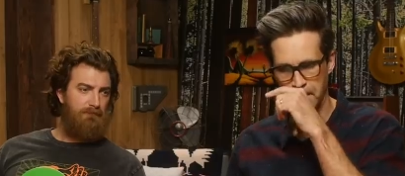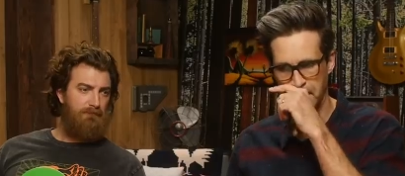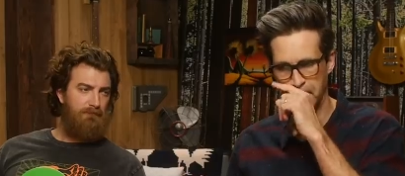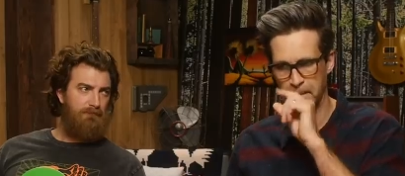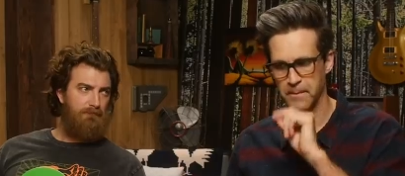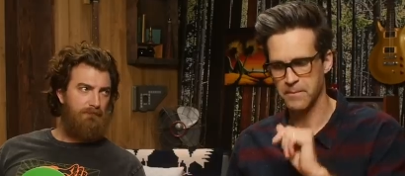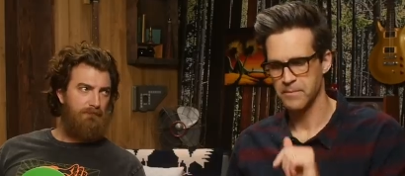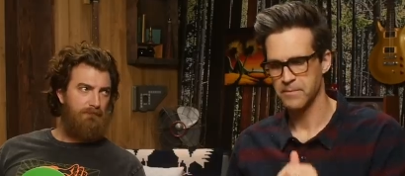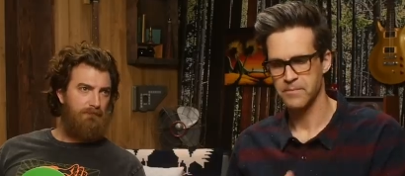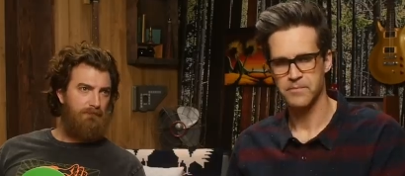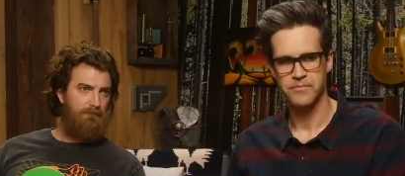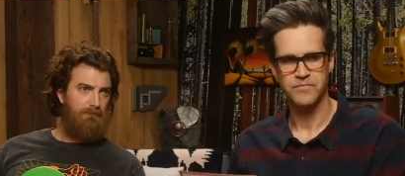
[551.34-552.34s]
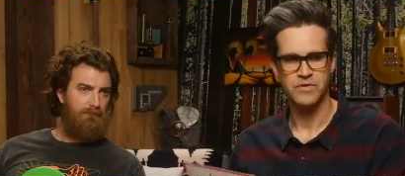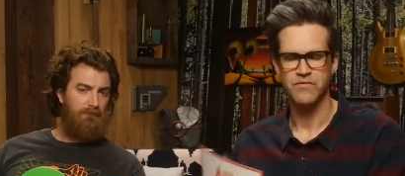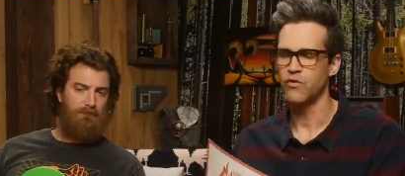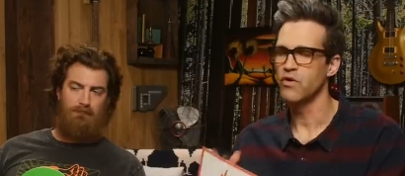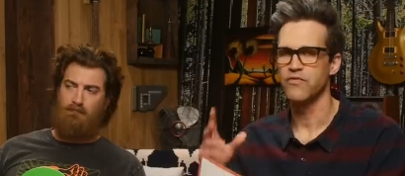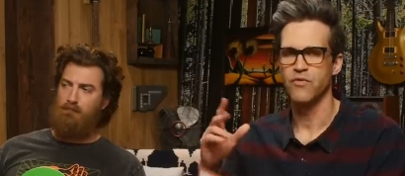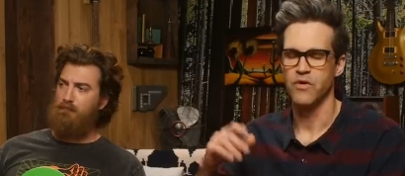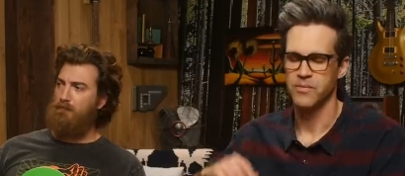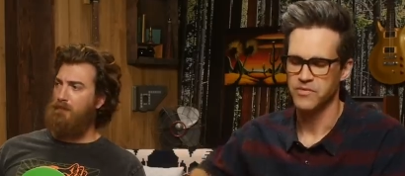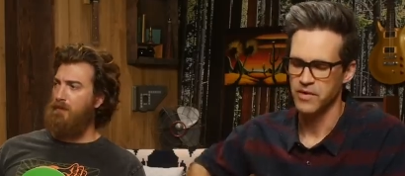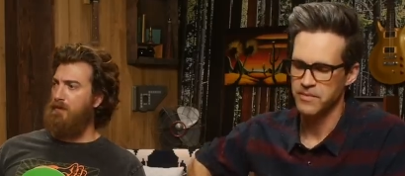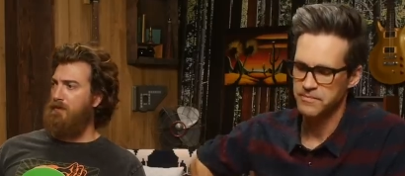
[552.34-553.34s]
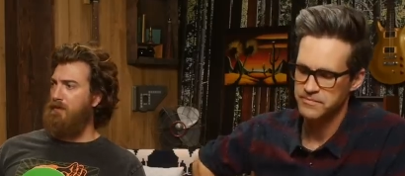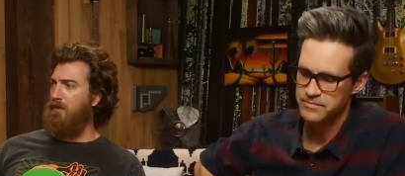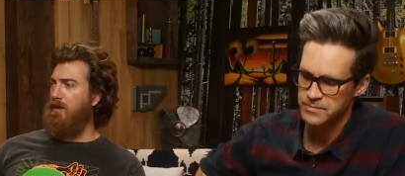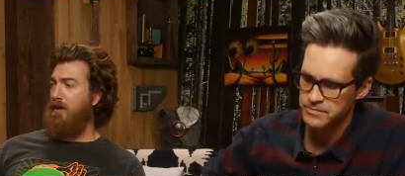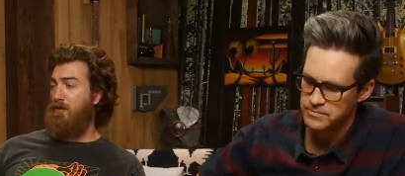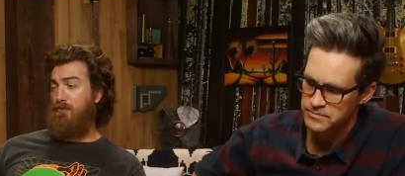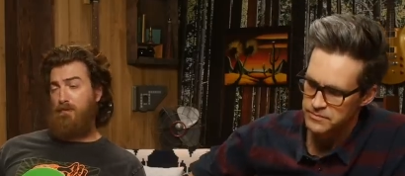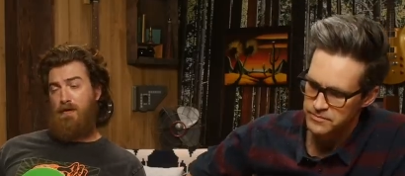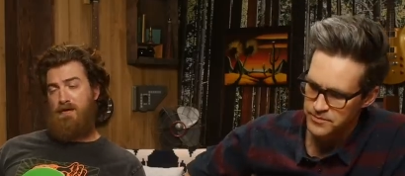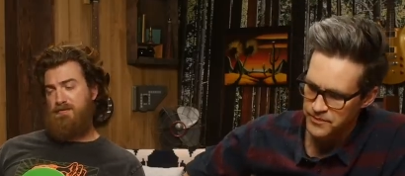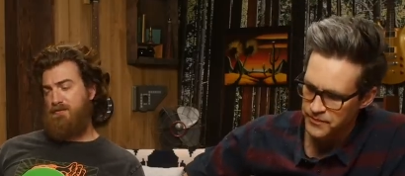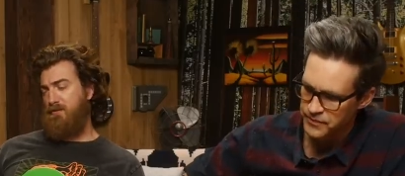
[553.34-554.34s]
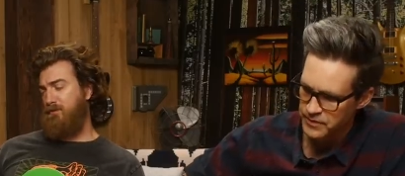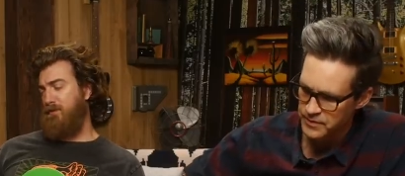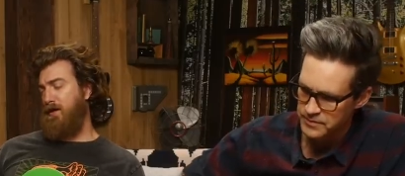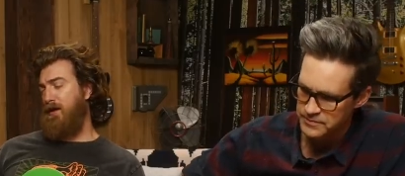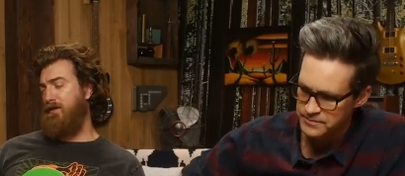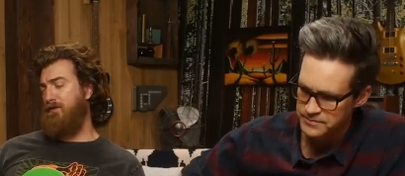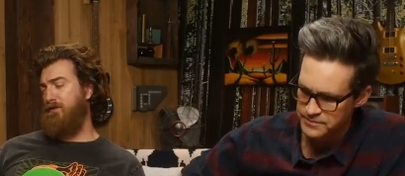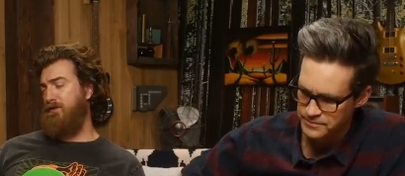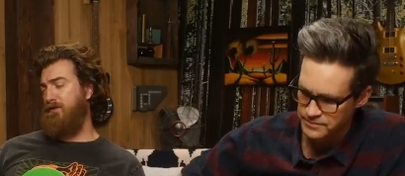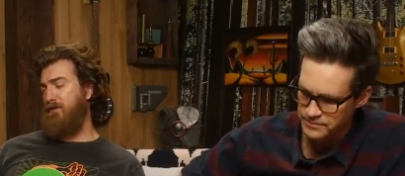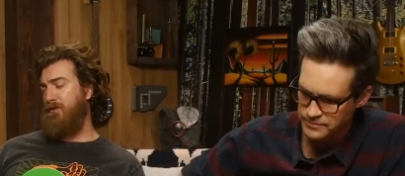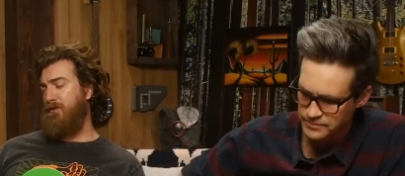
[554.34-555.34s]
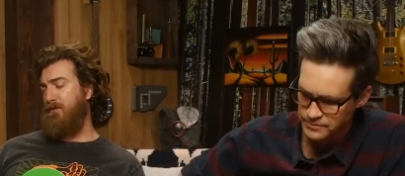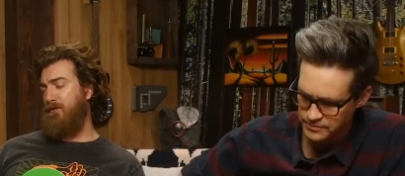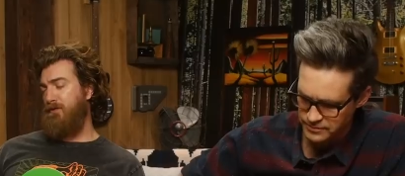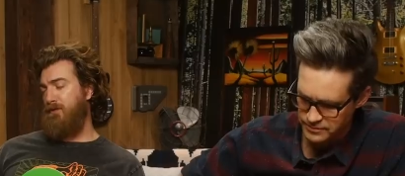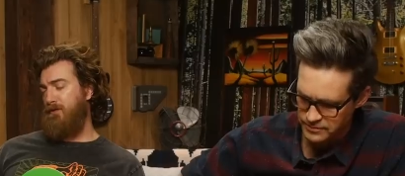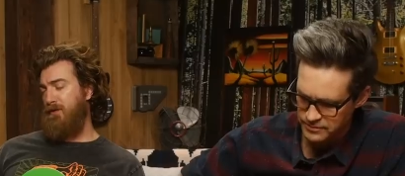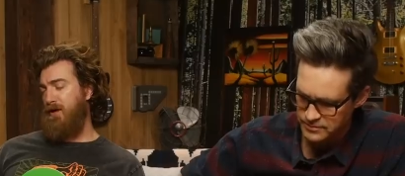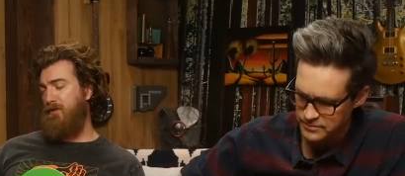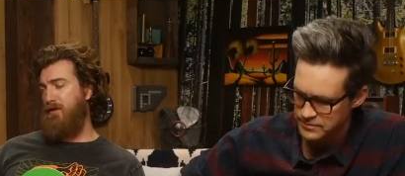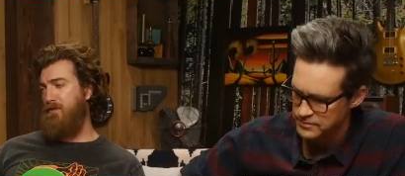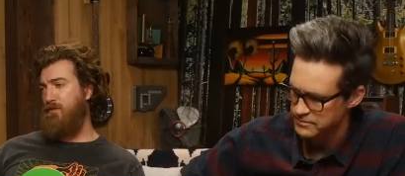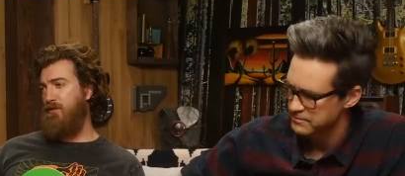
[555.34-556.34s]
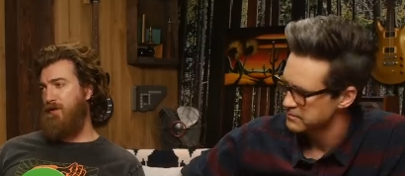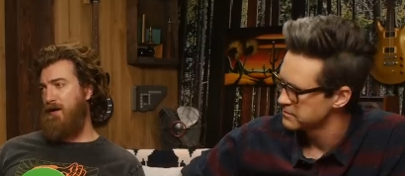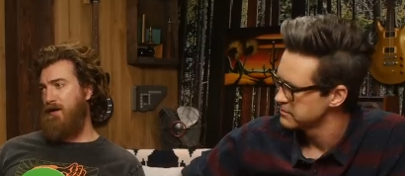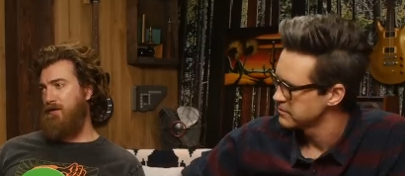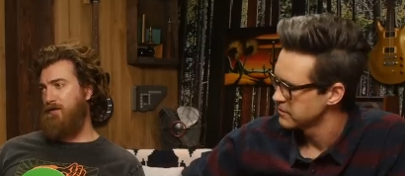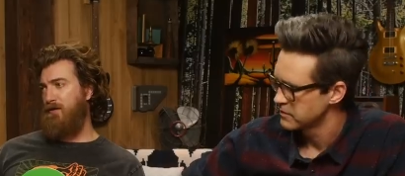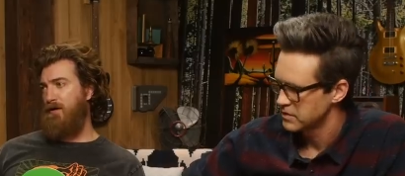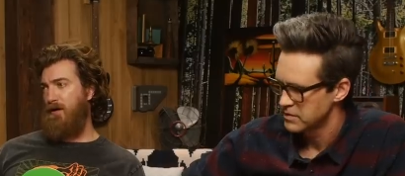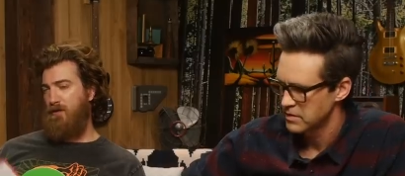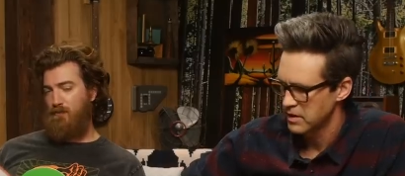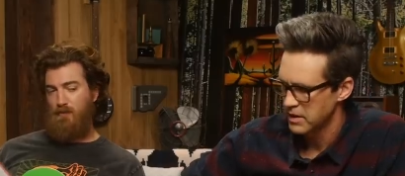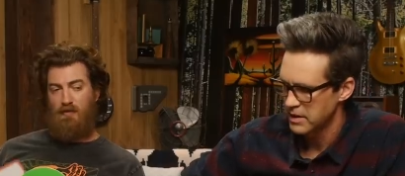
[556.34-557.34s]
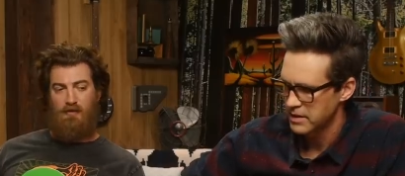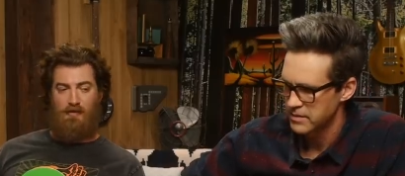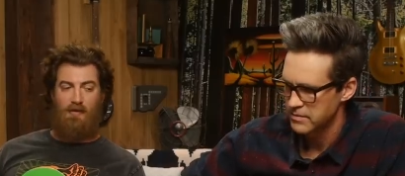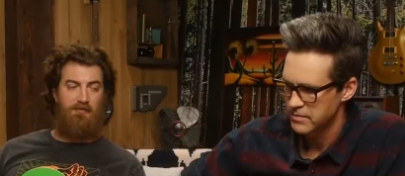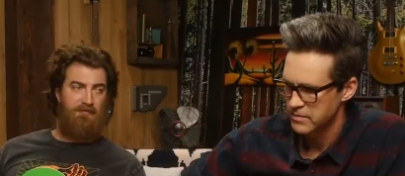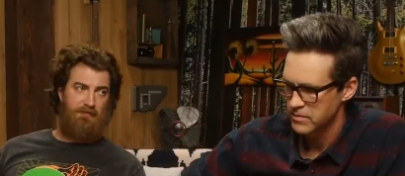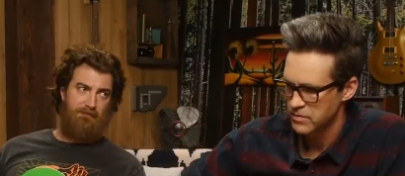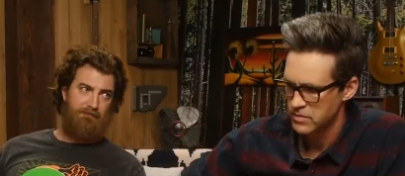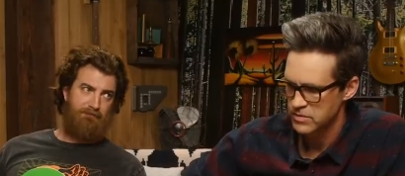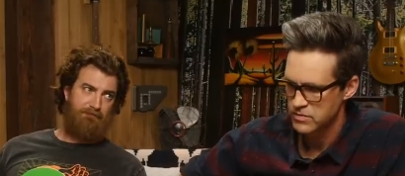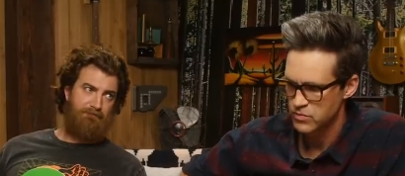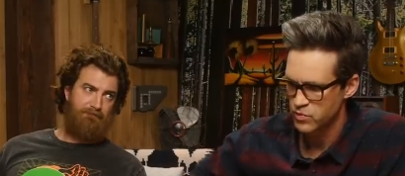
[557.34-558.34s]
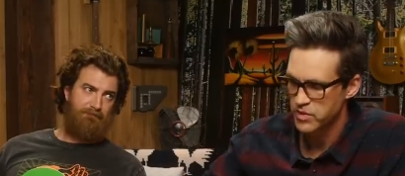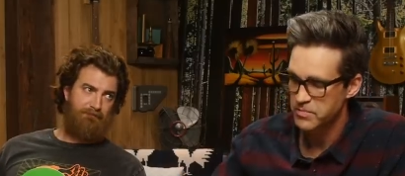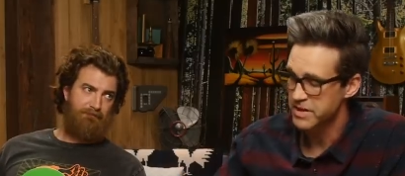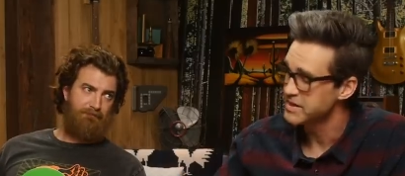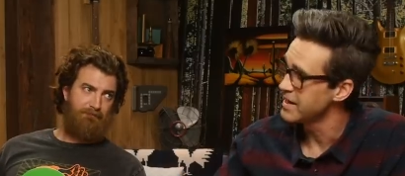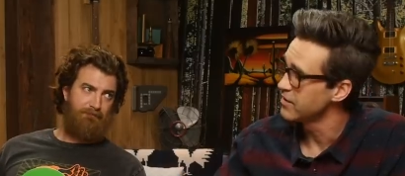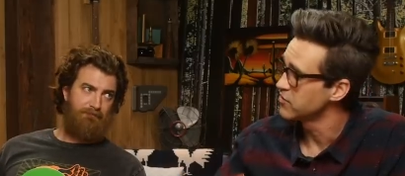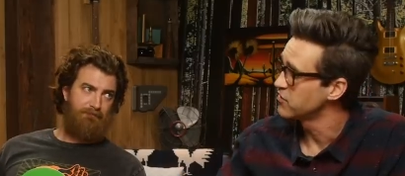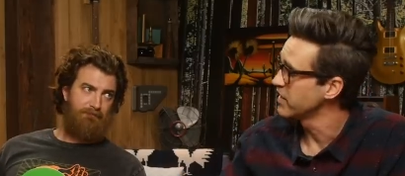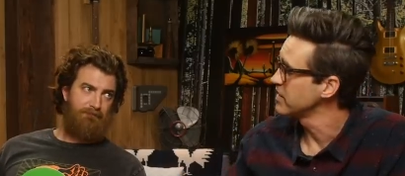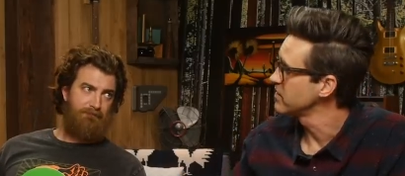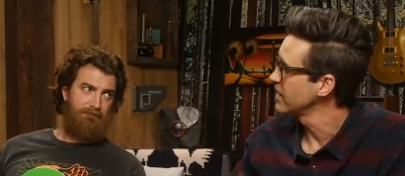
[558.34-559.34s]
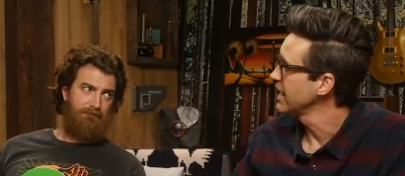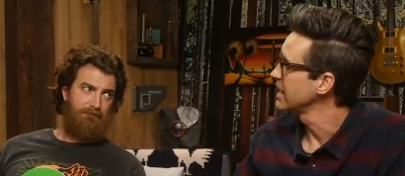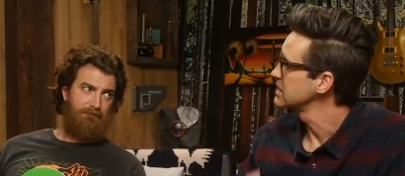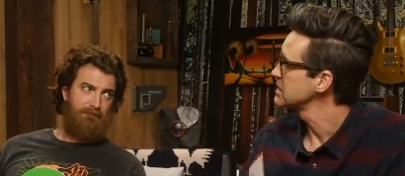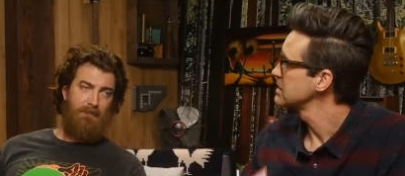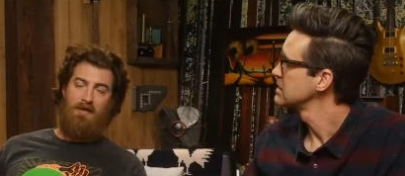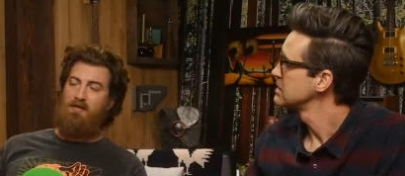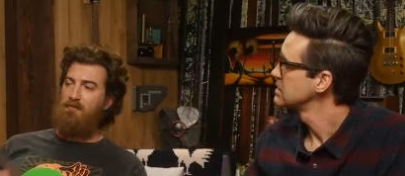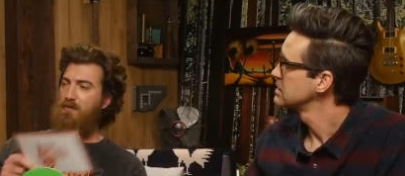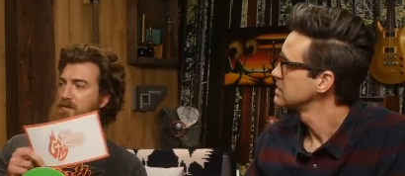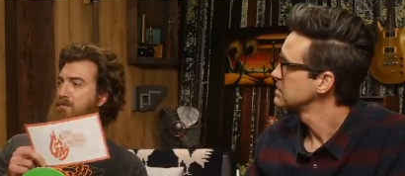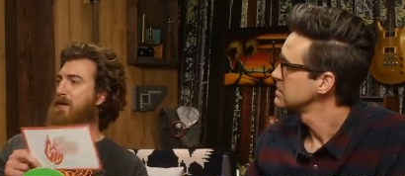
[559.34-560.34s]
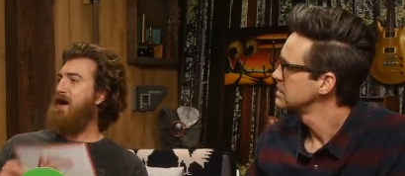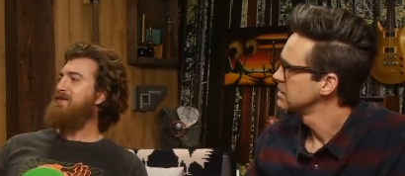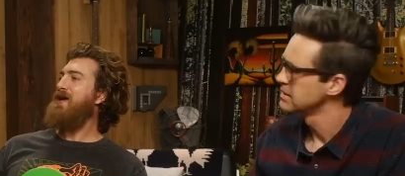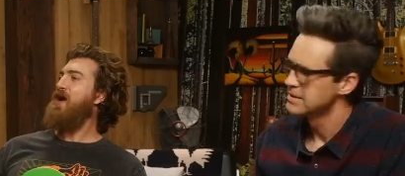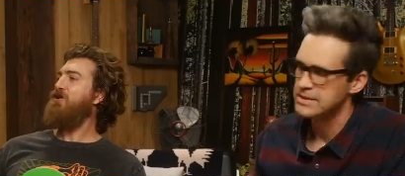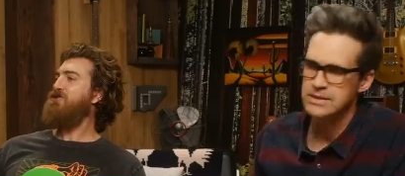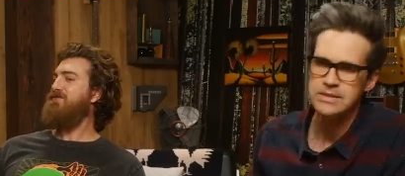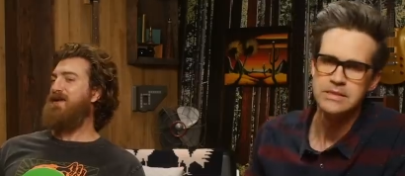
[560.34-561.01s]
Speaker 1: Four to four. Four to four, I'm sorry. A great song by
Speaker 2: the late, great Merle Haggard and
Speaker 1: uh, Willie Nelson. Written by Townes Van Zandt.
Speaker 2: Written by Townes